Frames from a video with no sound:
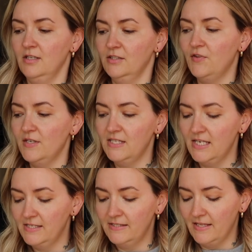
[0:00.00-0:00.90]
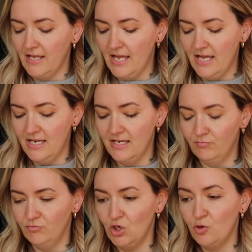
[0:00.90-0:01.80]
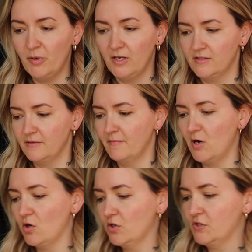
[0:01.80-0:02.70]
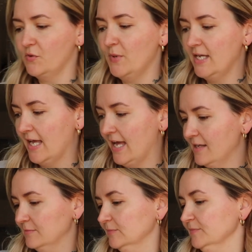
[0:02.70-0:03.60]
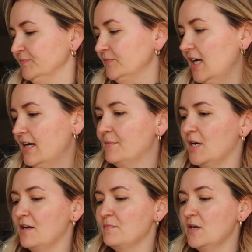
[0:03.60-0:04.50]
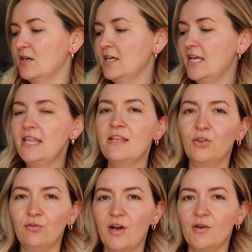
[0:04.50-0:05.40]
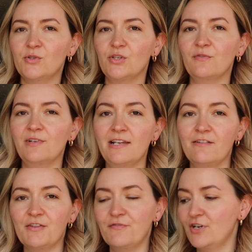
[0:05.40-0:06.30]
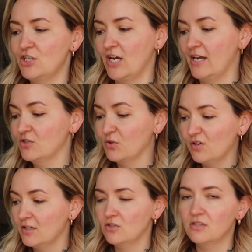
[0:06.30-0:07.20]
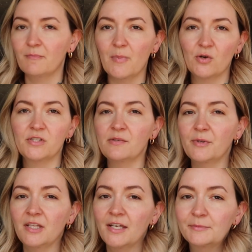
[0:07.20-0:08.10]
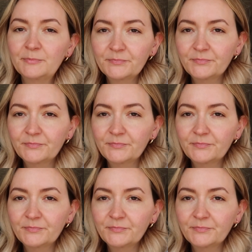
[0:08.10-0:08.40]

So this is a 2-person box that we get, and I'm in the throes of clearing the fridge out, so I thought I'd just unbox it with you